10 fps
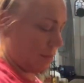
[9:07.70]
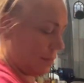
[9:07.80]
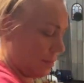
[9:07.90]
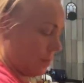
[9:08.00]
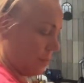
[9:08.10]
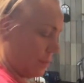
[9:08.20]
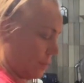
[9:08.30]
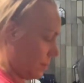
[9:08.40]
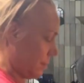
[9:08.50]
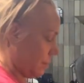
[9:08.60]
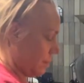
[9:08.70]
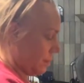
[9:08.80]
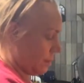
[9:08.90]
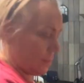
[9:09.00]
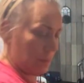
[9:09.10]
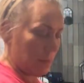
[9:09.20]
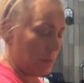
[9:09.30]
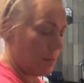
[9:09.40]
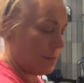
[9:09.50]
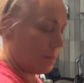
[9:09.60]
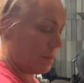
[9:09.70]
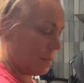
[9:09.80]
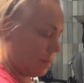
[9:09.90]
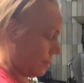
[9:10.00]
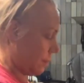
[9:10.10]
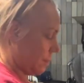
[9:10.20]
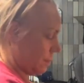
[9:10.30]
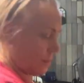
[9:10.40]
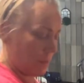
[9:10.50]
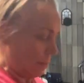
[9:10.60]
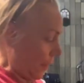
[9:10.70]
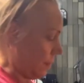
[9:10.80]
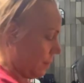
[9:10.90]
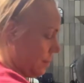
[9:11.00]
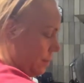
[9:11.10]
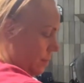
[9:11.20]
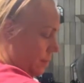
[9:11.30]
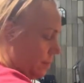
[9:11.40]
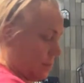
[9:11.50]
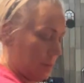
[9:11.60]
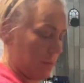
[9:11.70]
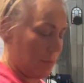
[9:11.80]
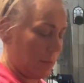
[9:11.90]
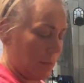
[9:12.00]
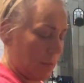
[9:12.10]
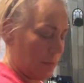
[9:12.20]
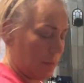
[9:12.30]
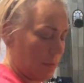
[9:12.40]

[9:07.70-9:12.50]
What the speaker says: make sure that you throw those in the sink and grab something else when you're checking on